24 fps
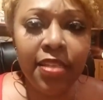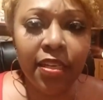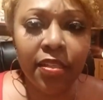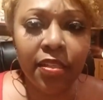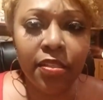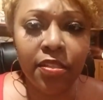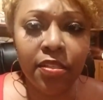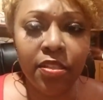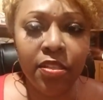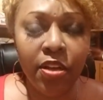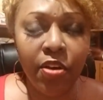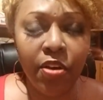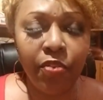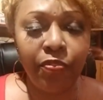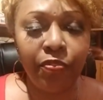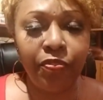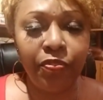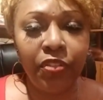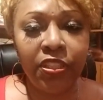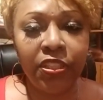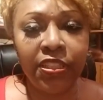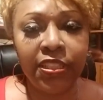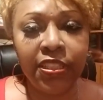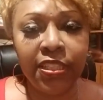
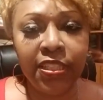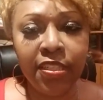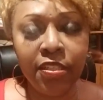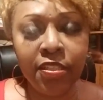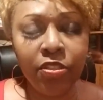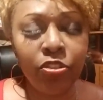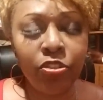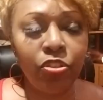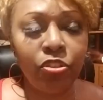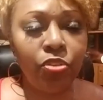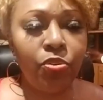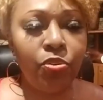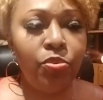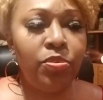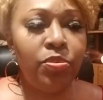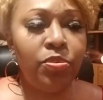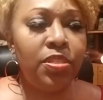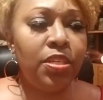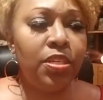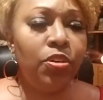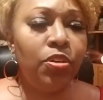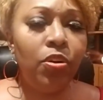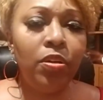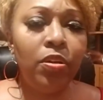other people and all the
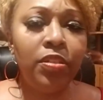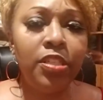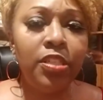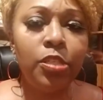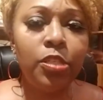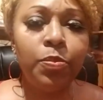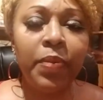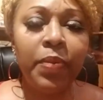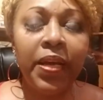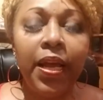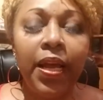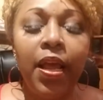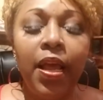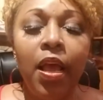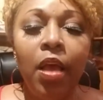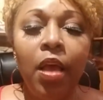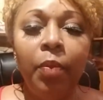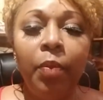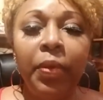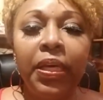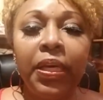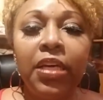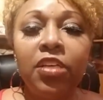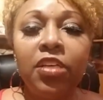mix-up things
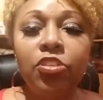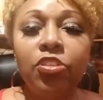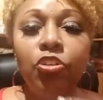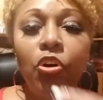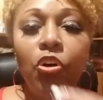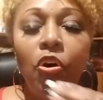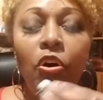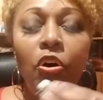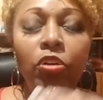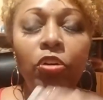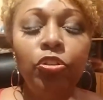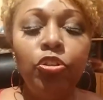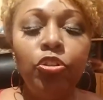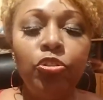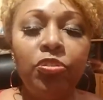and experimenting with